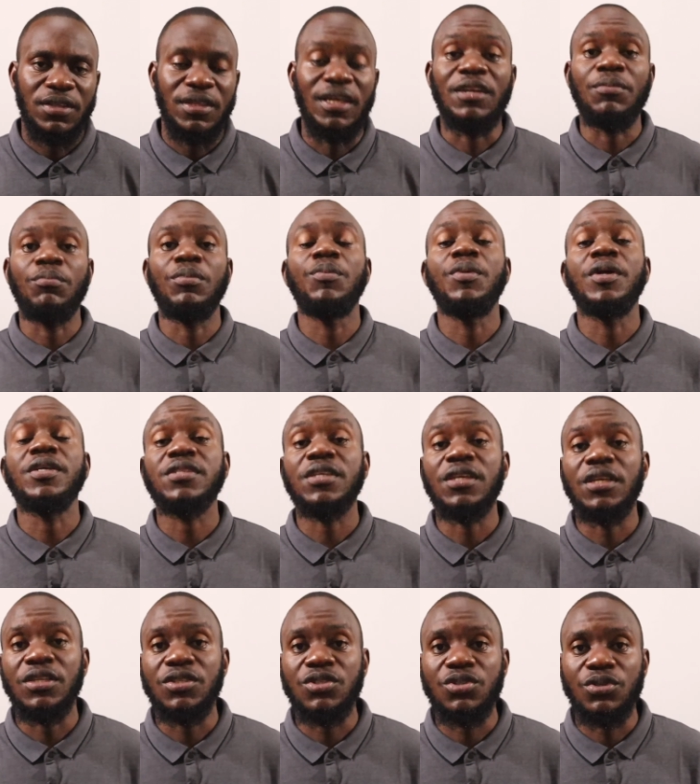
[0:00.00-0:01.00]
that mimics
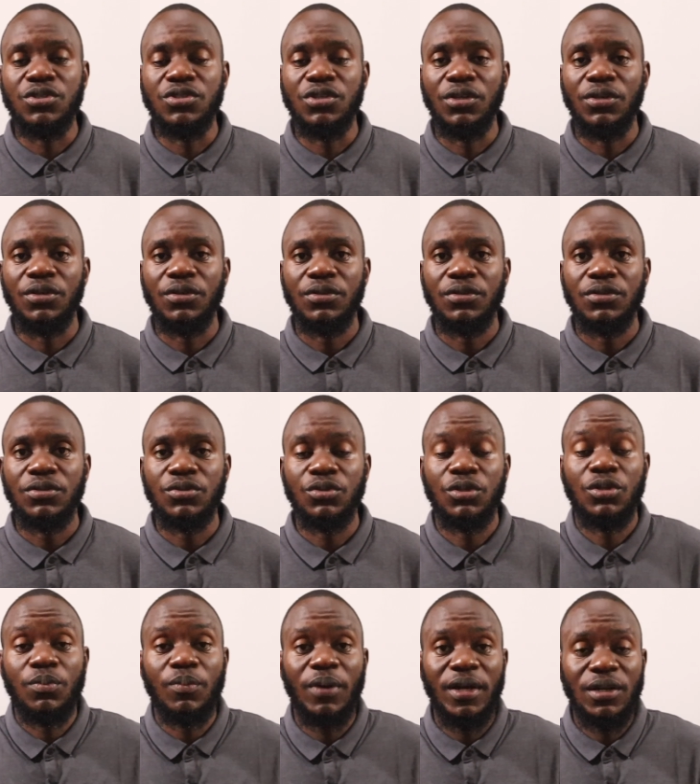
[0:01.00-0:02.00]
estrogen so
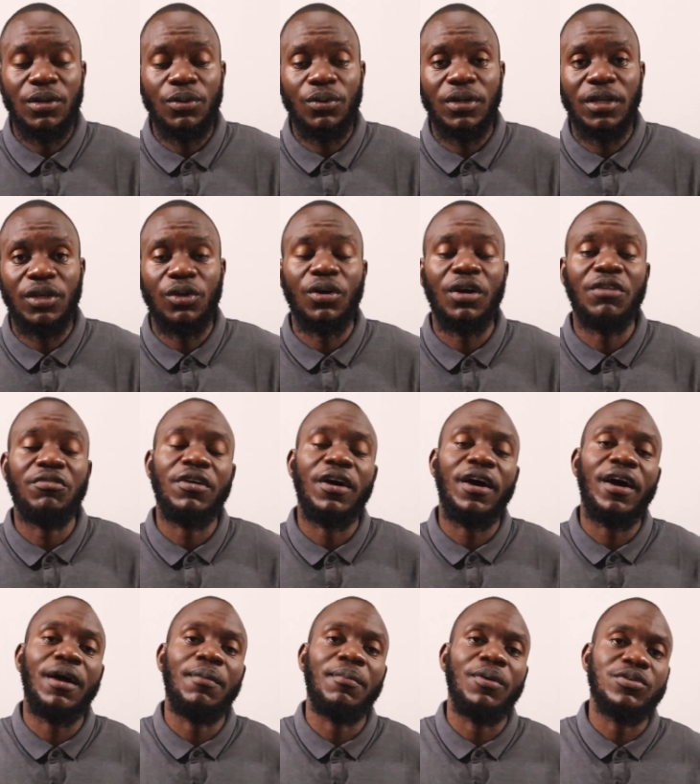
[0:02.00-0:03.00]
it might look like you have
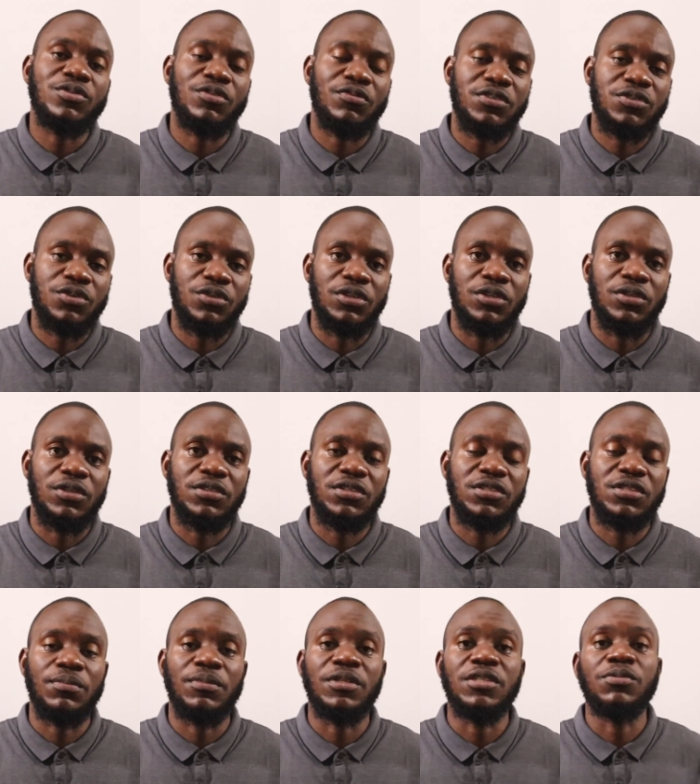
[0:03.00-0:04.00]
high amounts of estrogen in the
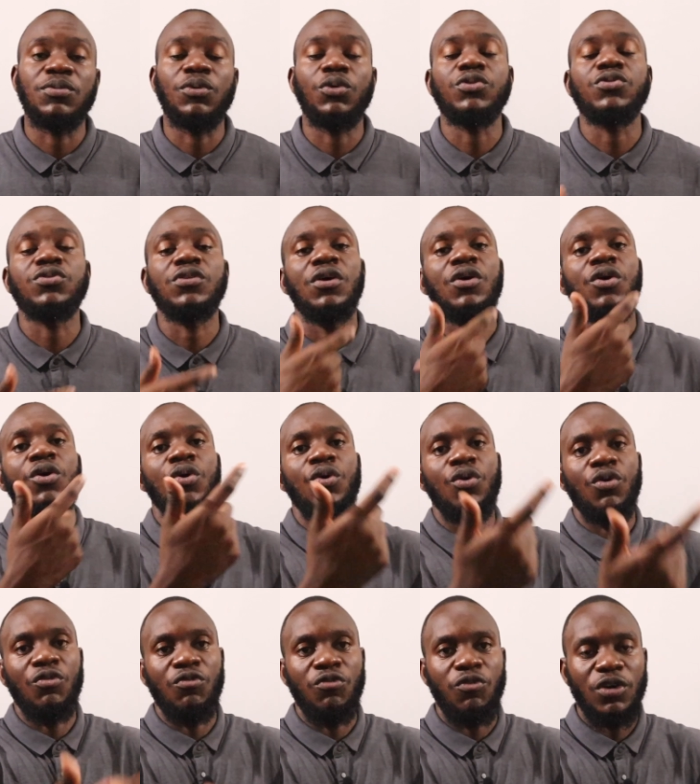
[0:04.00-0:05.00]
system and it's because
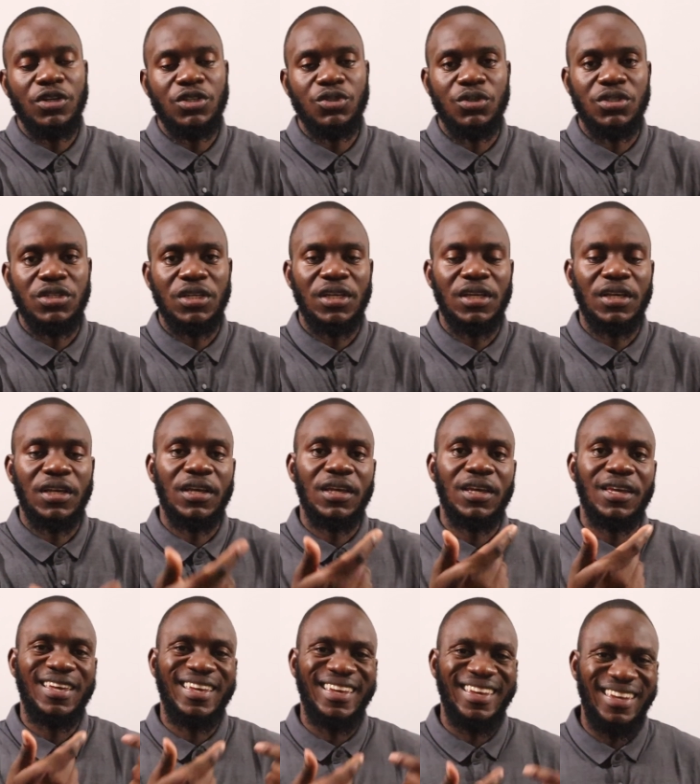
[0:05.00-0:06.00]
of what you're taking
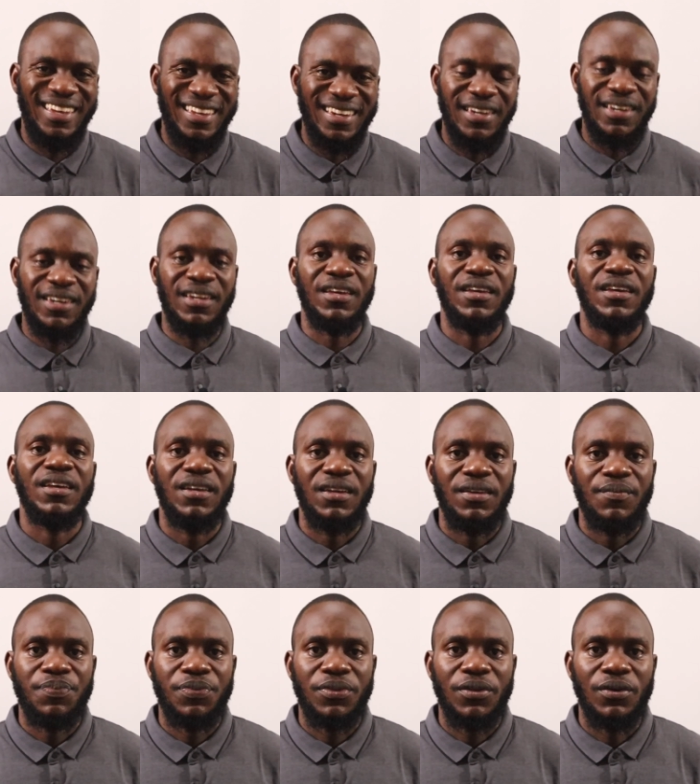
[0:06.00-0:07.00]
in
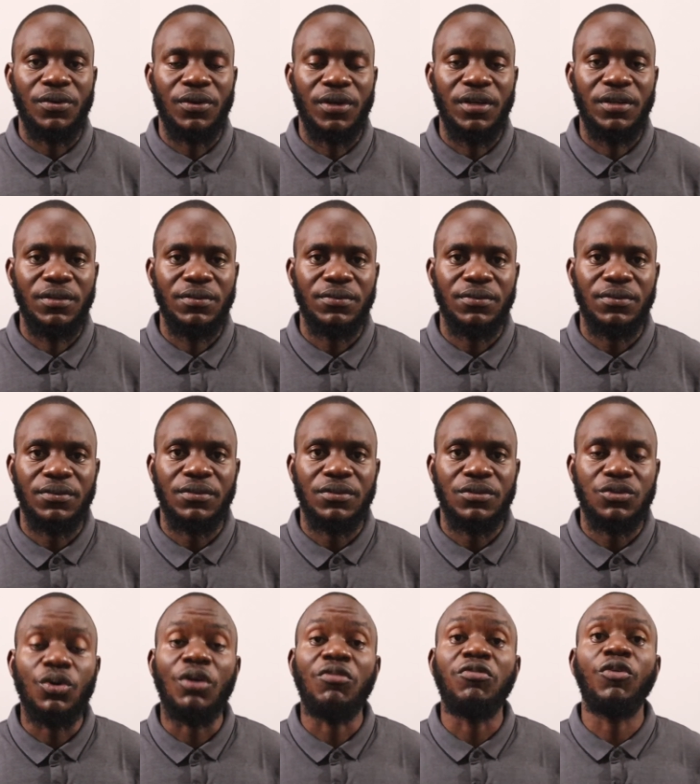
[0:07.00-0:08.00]
okay
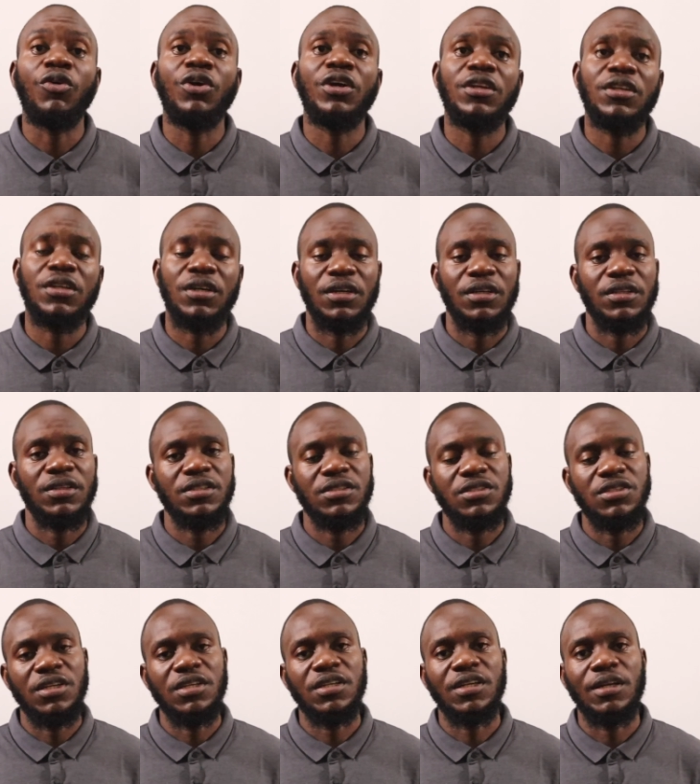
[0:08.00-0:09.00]
so avoid uh, these
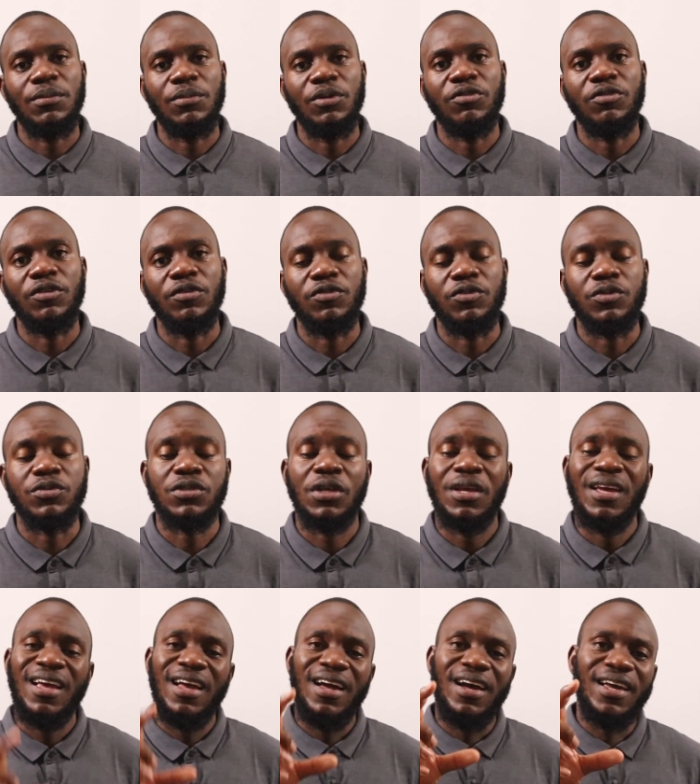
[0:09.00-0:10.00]
genetically modified fruits.
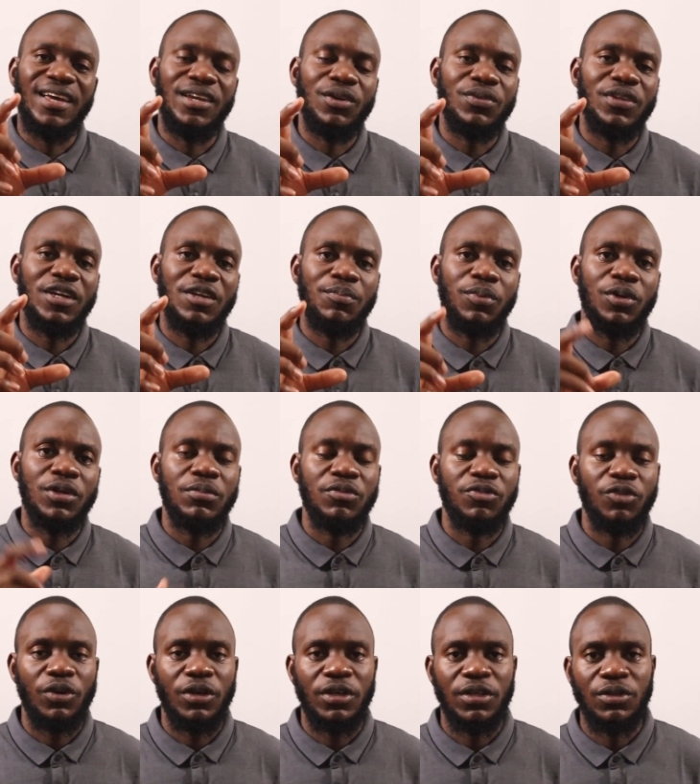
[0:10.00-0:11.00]
Again, on that point,
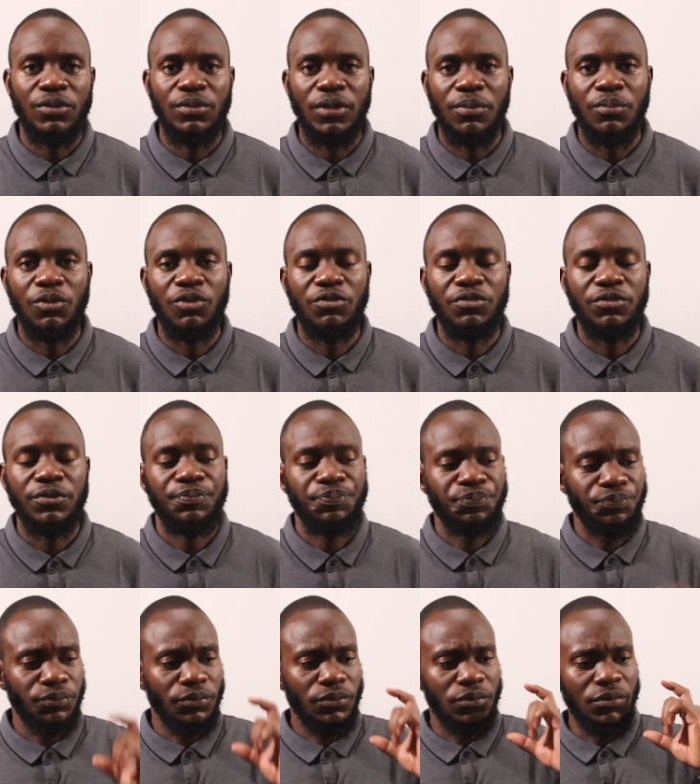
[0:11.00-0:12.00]
before I, I move,
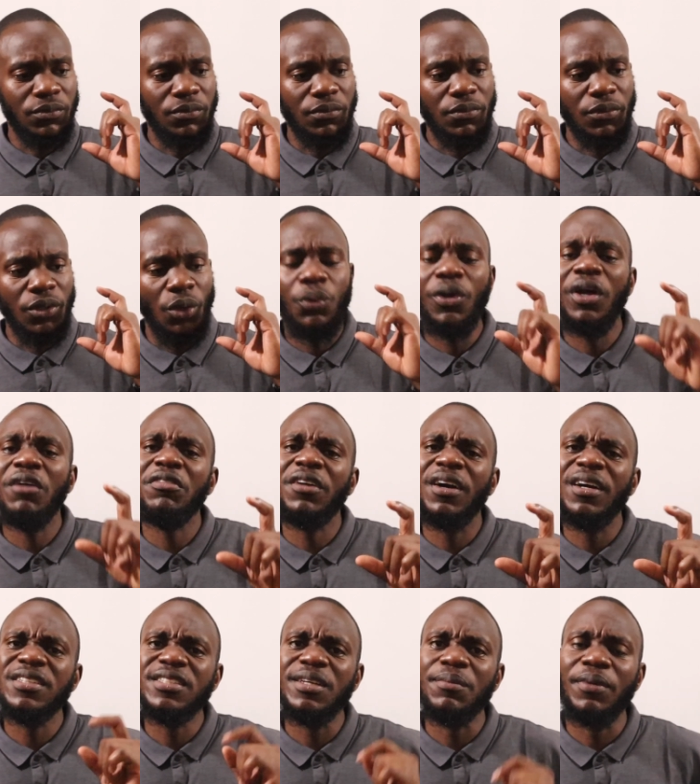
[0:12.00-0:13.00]
we have
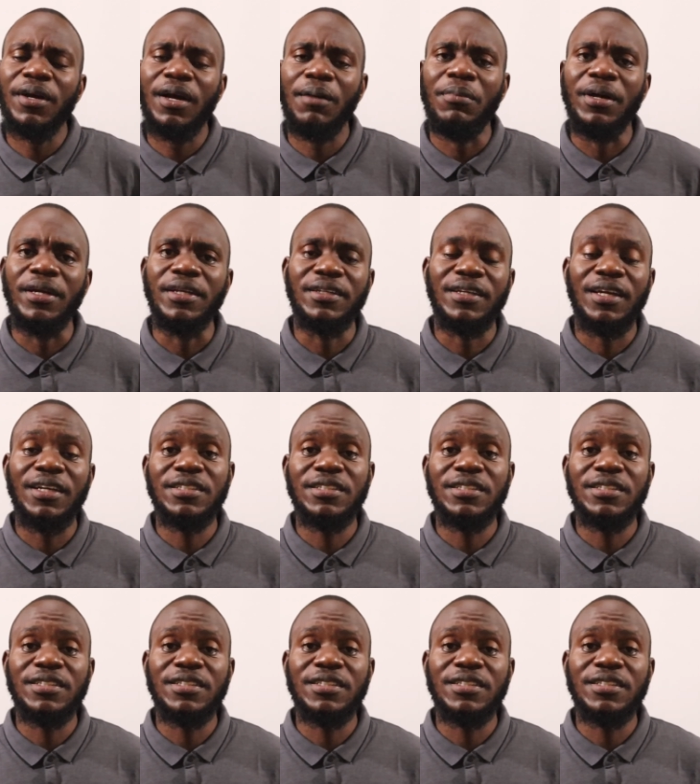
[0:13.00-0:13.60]
calcium carbide.